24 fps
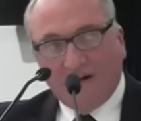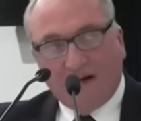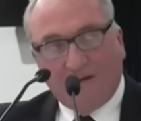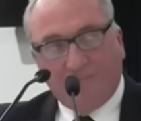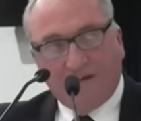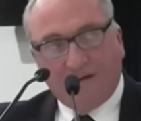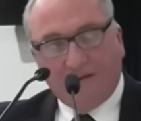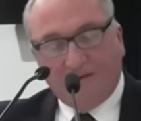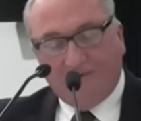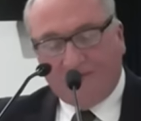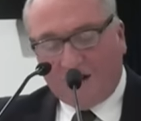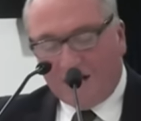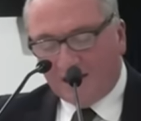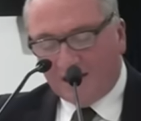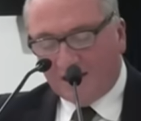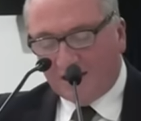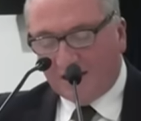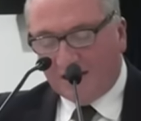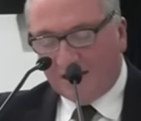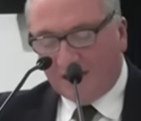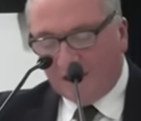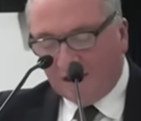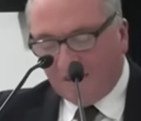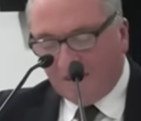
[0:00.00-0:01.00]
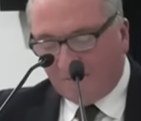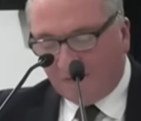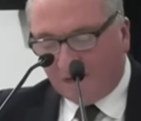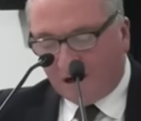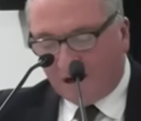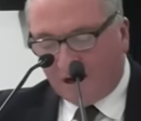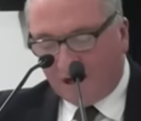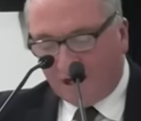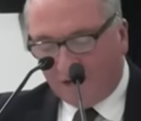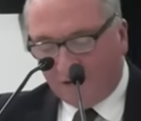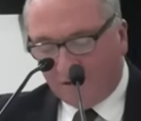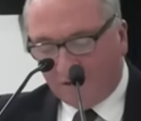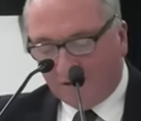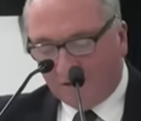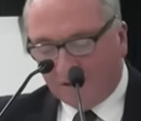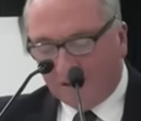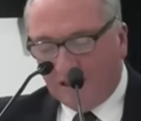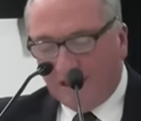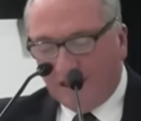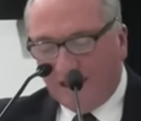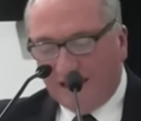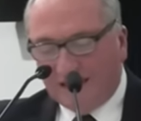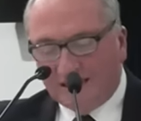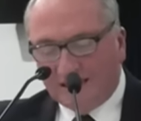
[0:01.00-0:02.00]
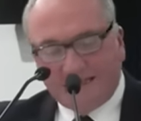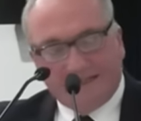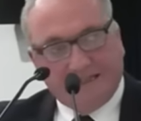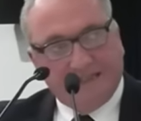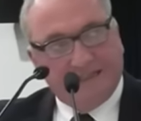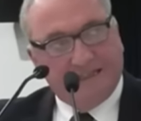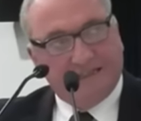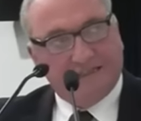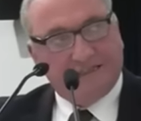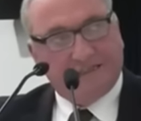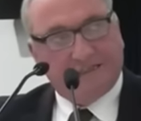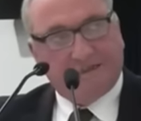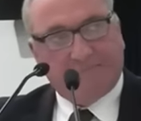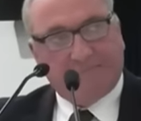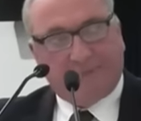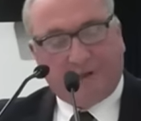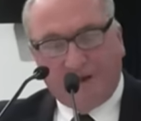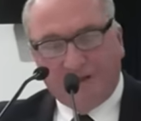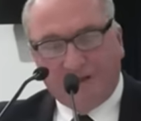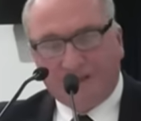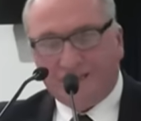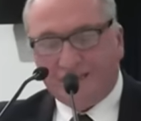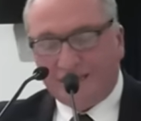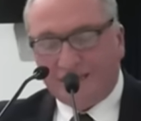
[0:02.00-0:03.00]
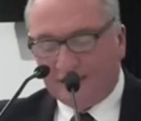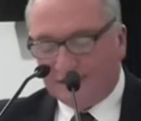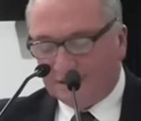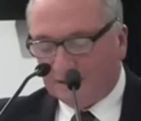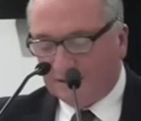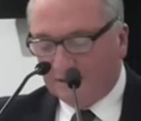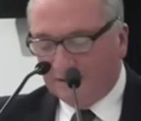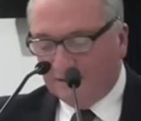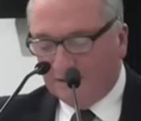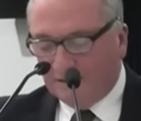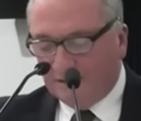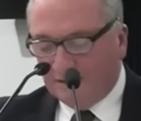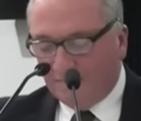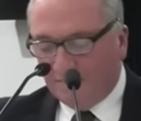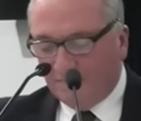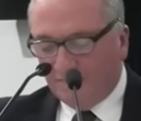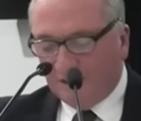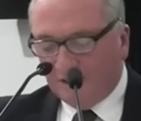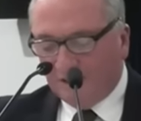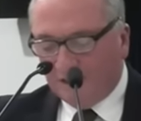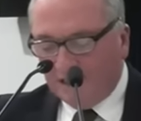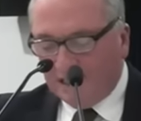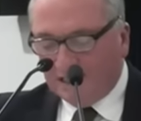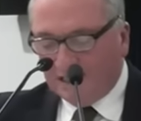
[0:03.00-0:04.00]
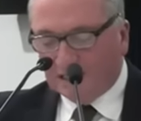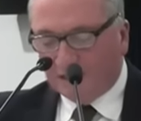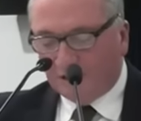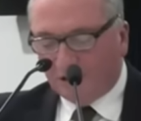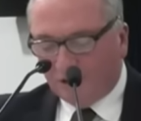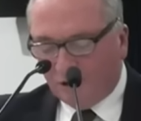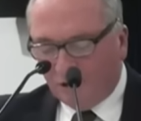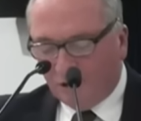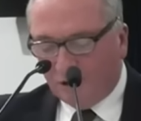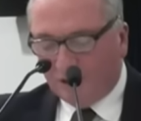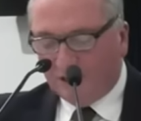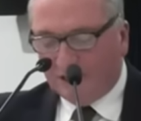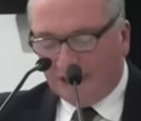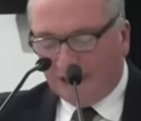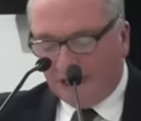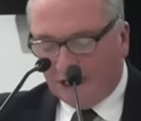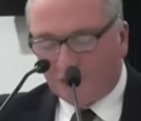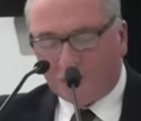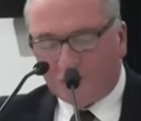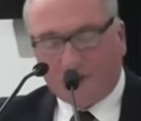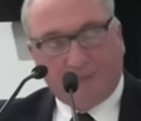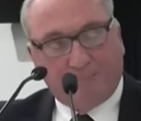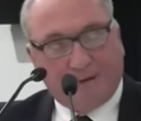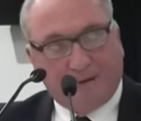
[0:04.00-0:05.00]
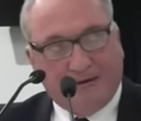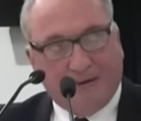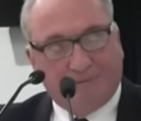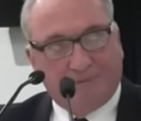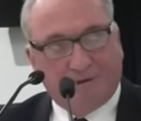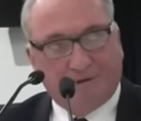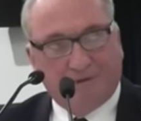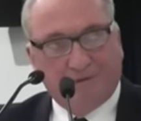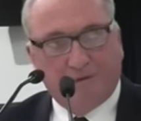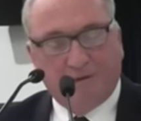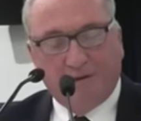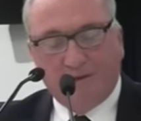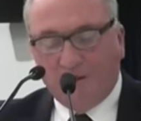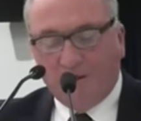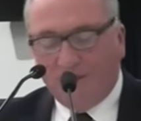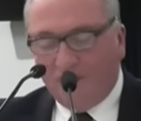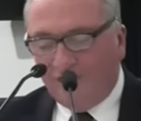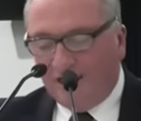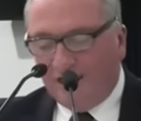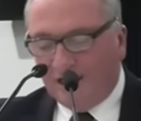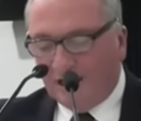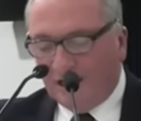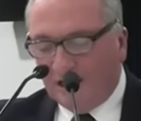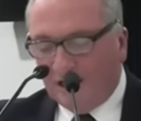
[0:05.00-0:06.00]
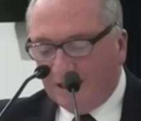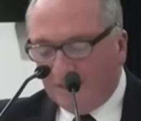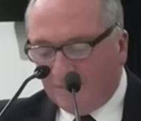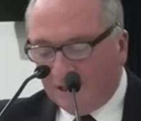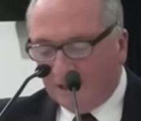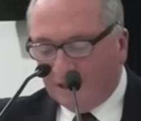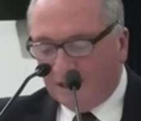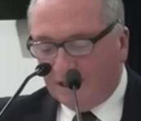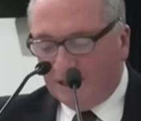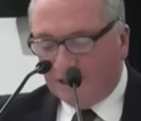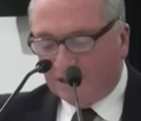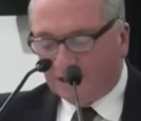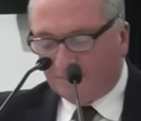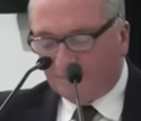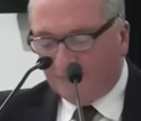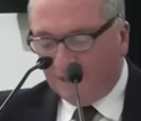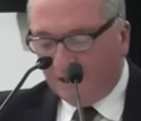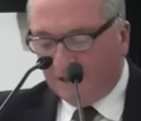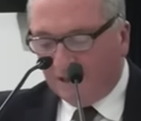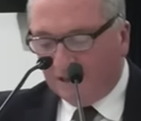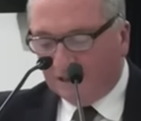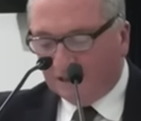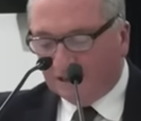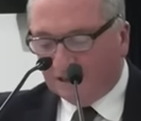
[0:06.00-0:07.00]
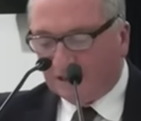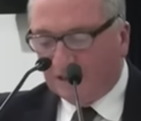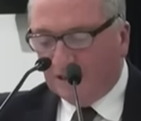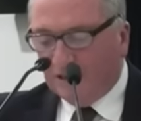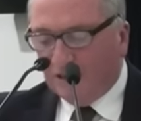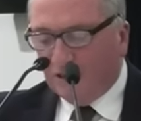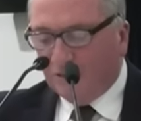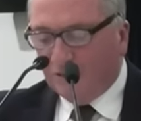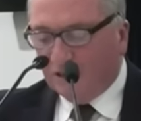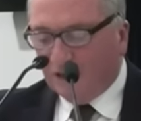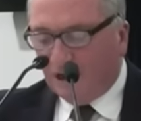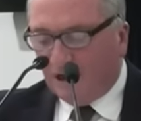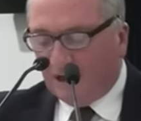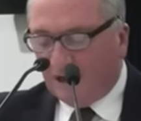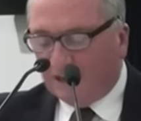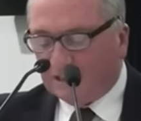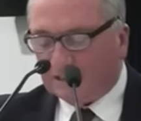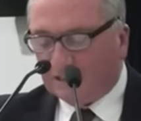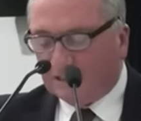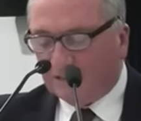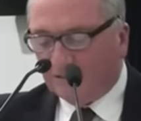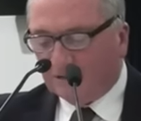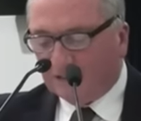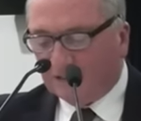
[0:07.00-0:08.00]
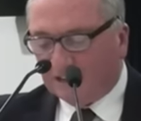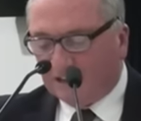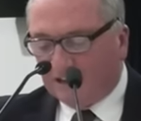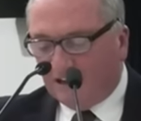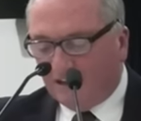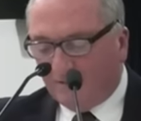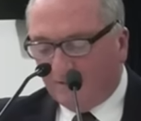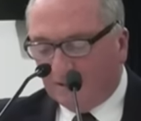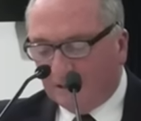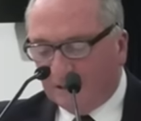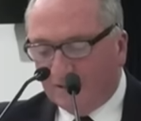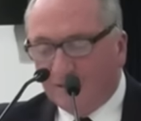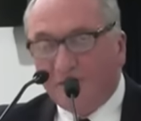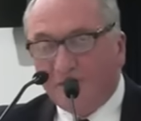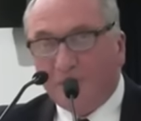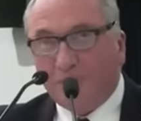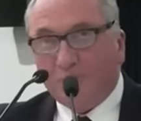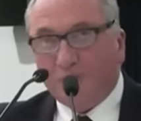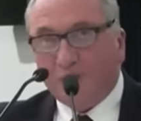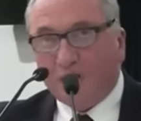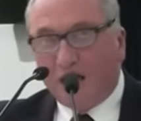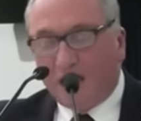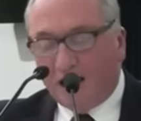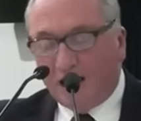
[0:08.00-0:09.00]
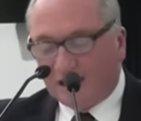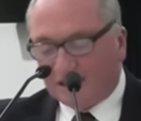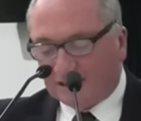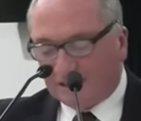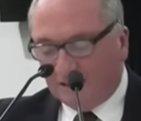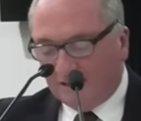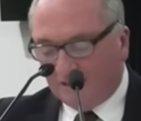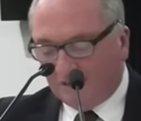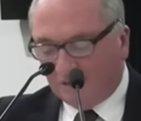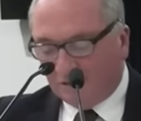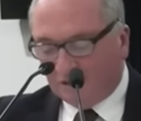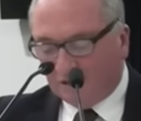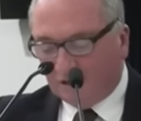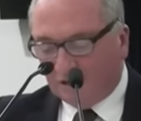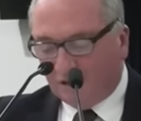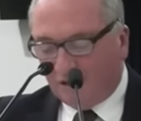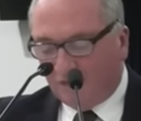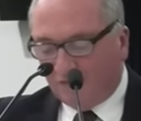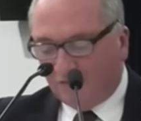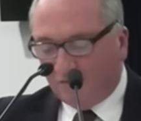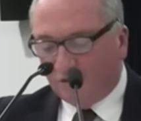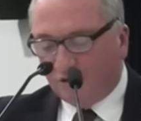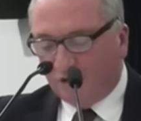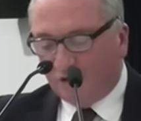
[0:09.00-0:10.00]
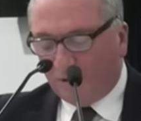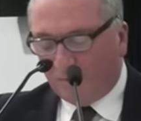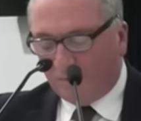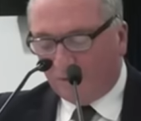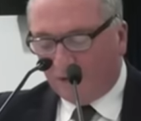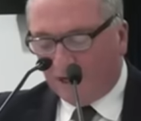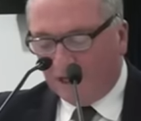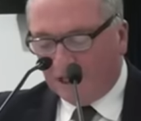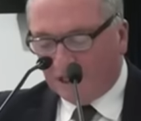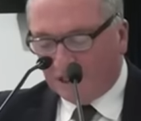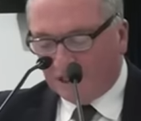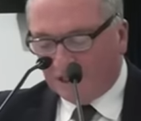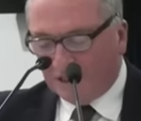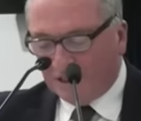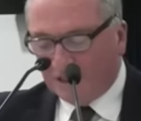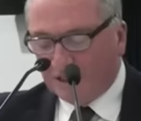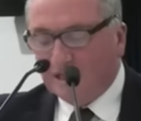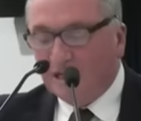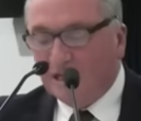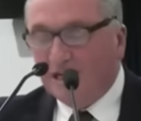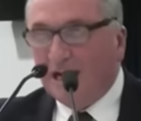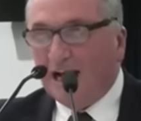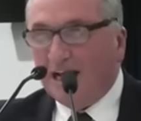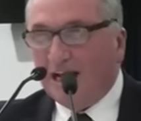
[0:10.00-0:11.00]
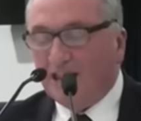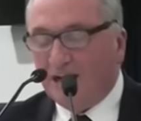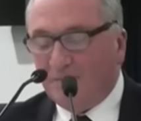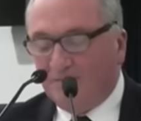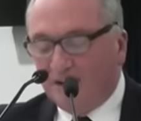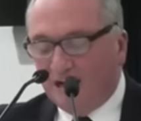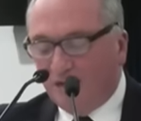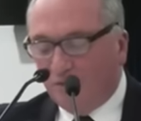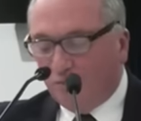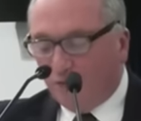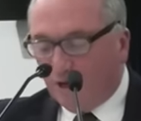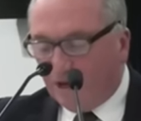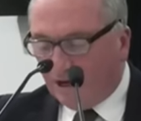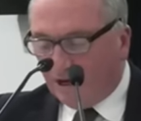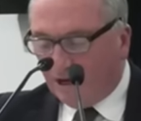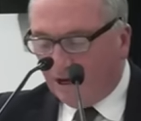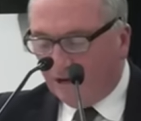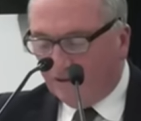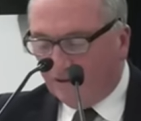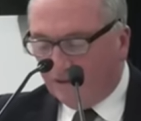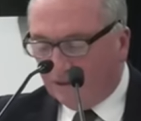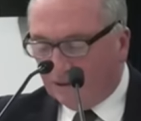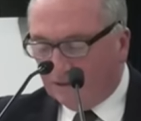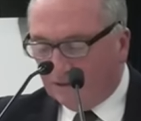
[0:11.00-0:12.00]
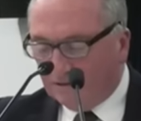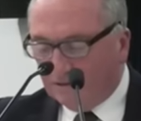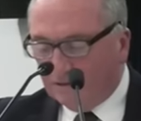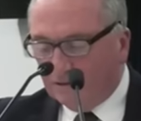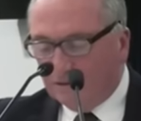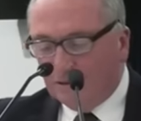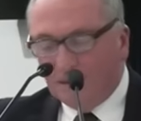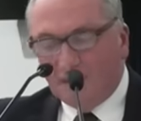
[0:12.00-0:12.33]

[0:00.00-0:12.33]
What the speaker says: I've been invited to Limbry Hall and seen this in process. These are good country people who've had limited experience with the highest levels of government, with the highest levels of corporations, and they've been run over.